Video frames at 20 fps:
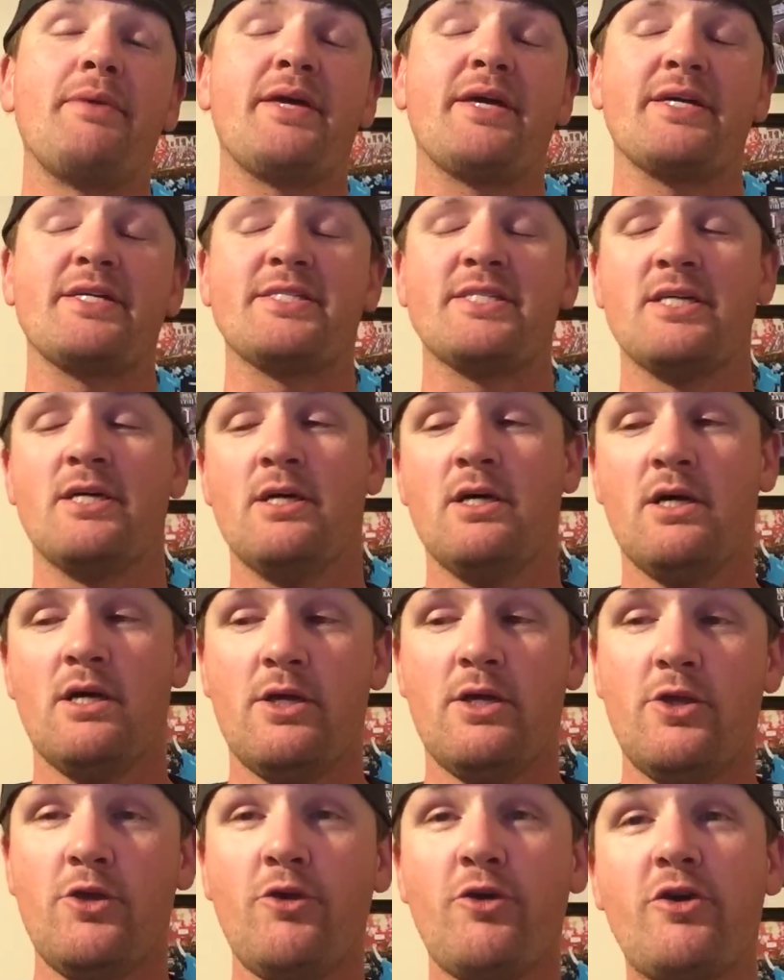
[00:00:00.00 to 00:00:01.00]
Because
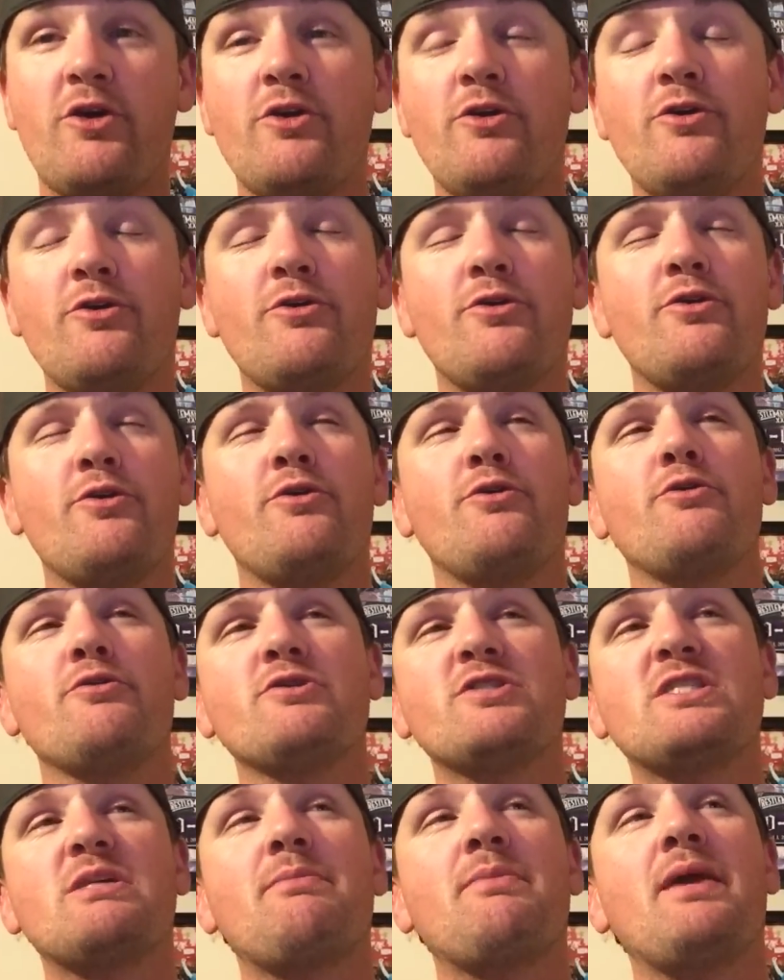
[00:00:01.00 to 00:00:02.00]
you, you
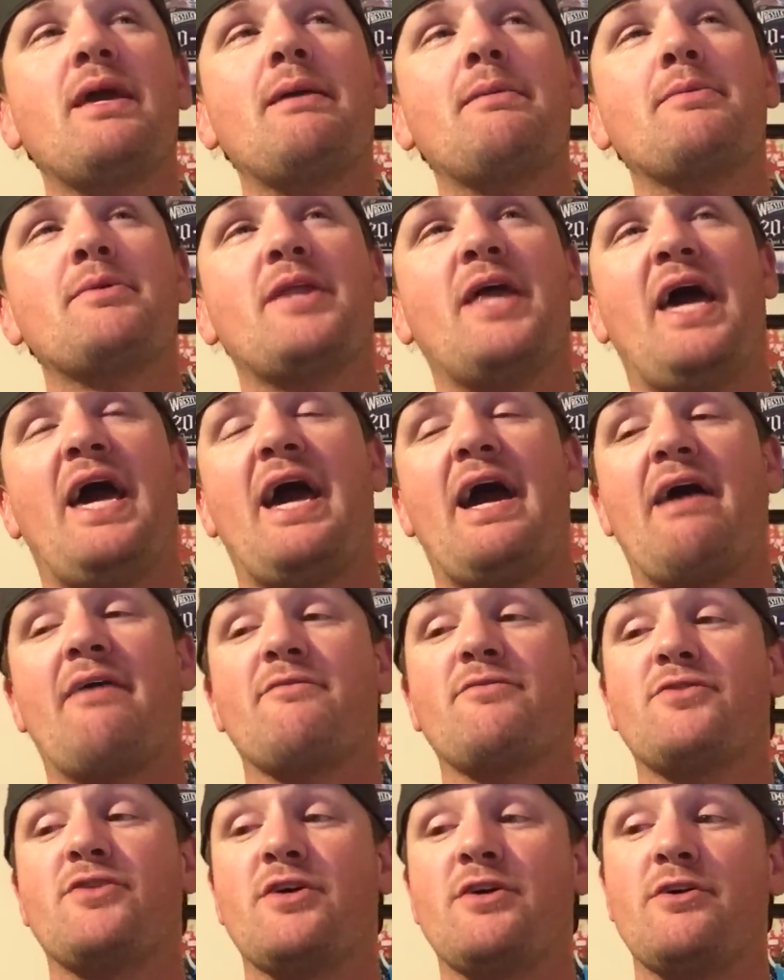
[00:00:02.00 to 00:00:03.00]
used to be able to
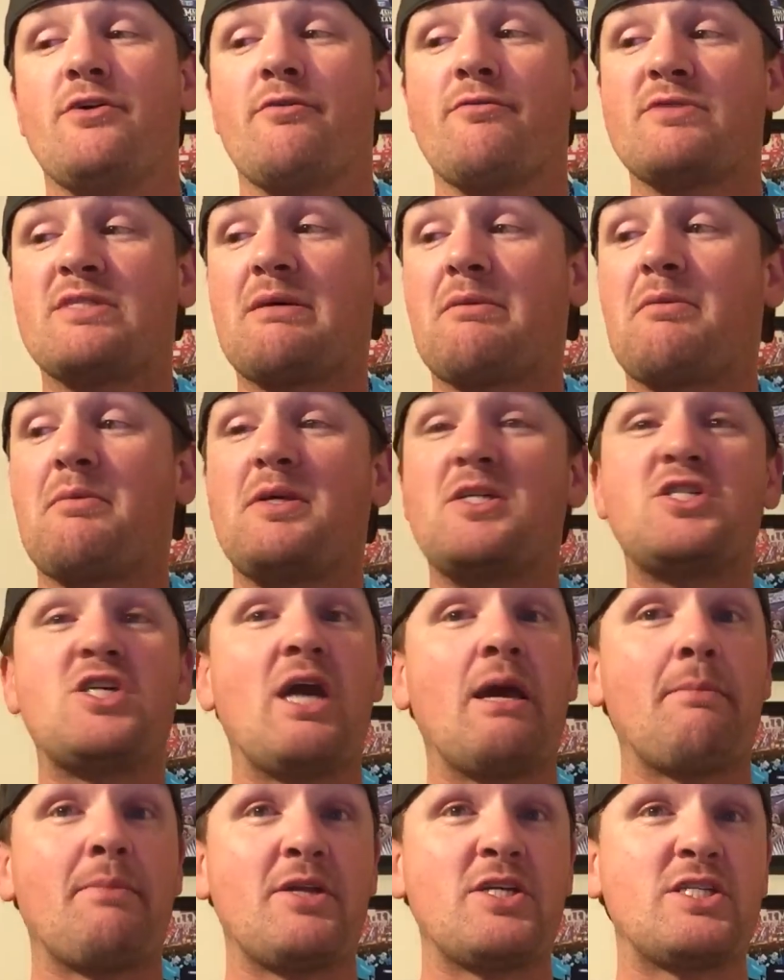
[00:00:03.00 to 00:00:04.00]
have the you know the WWE
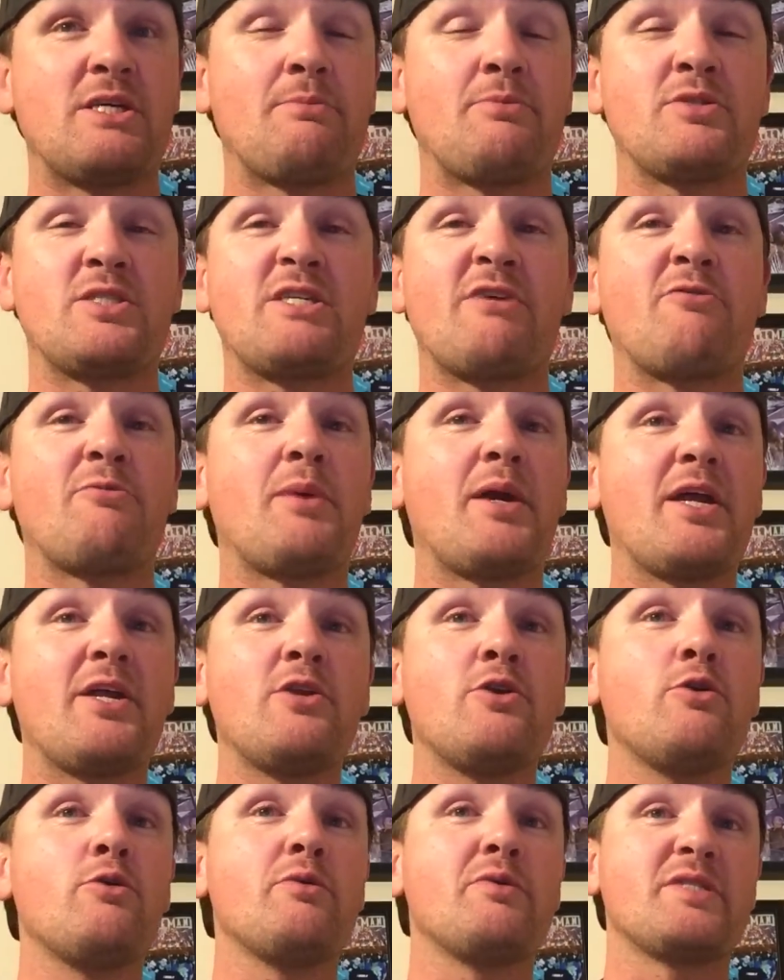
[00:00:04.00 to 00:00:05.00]
Championship, which everybody
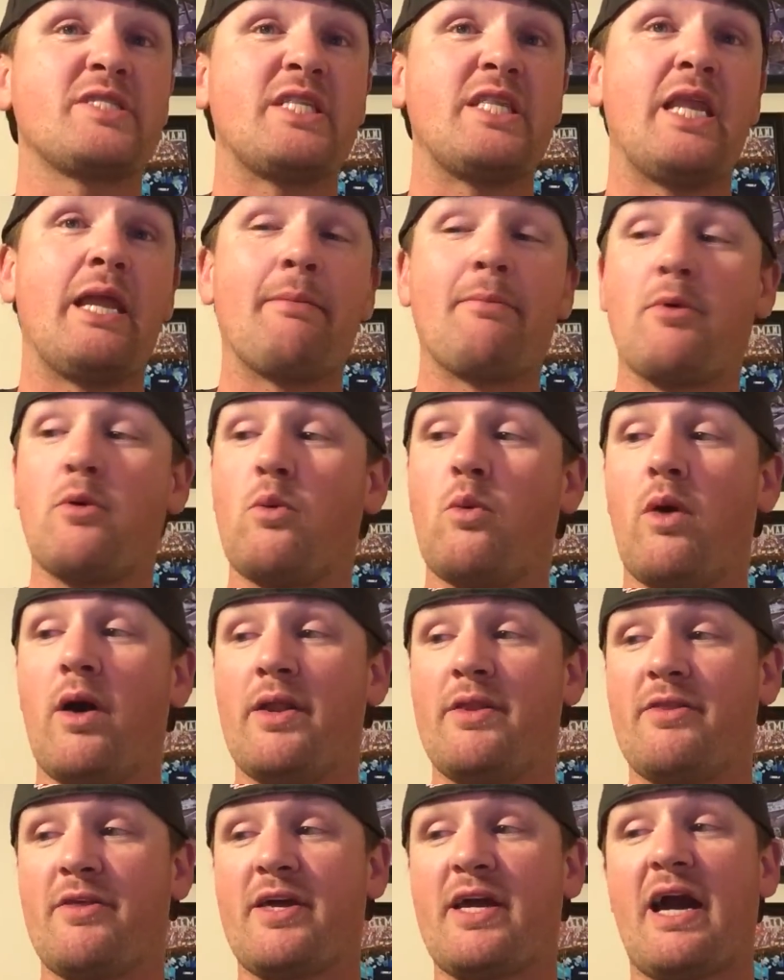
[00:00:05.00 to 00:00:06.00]
knew was number
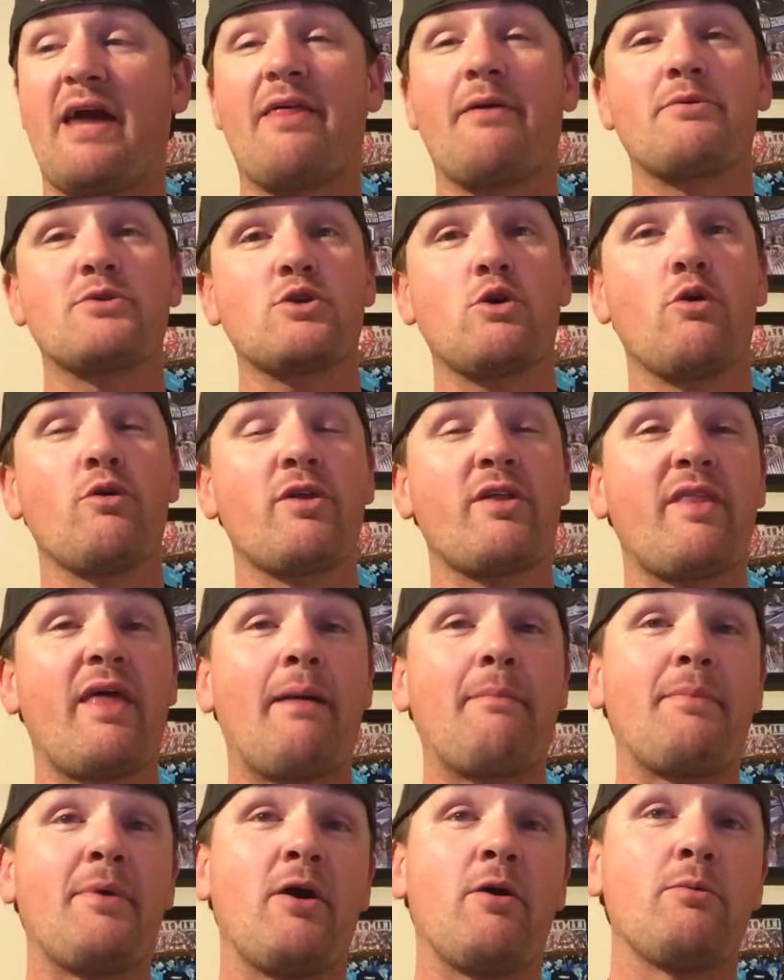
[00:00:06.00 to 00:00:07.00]
one. The guy that was holding
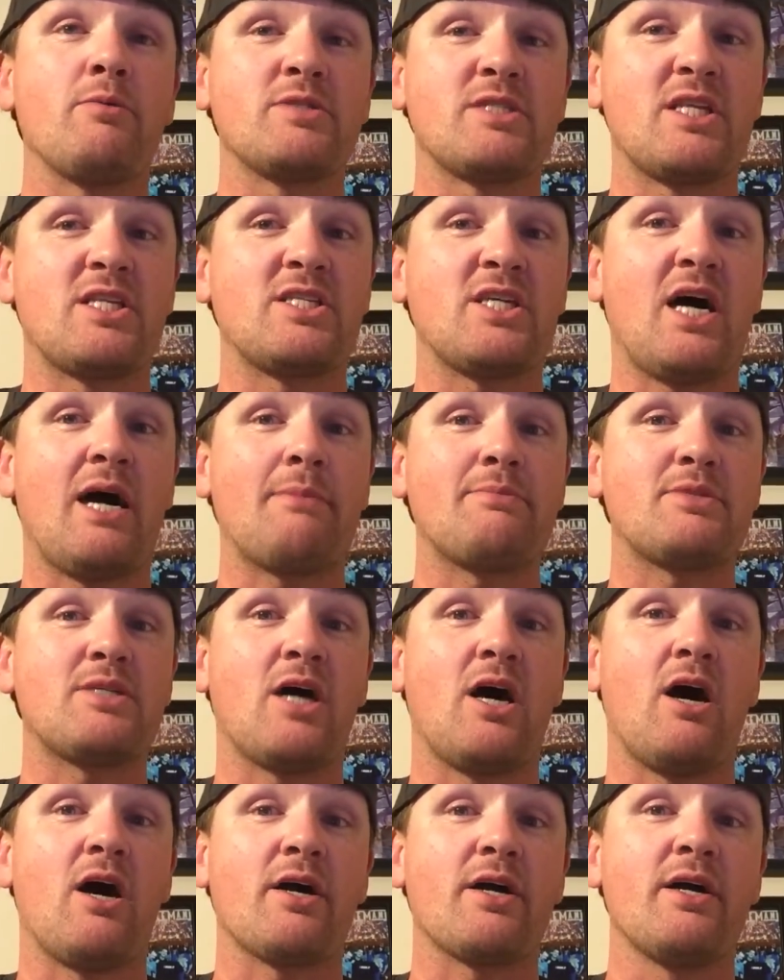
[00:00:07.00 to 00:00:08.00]
that belt was the top
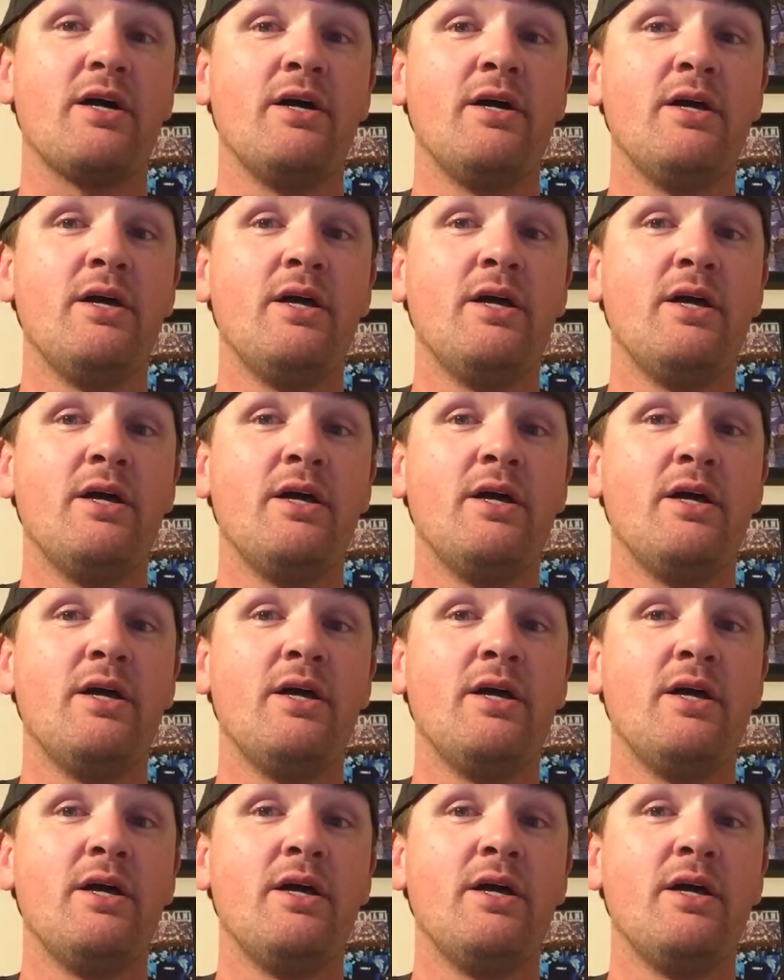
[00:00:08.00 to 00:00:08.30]
dog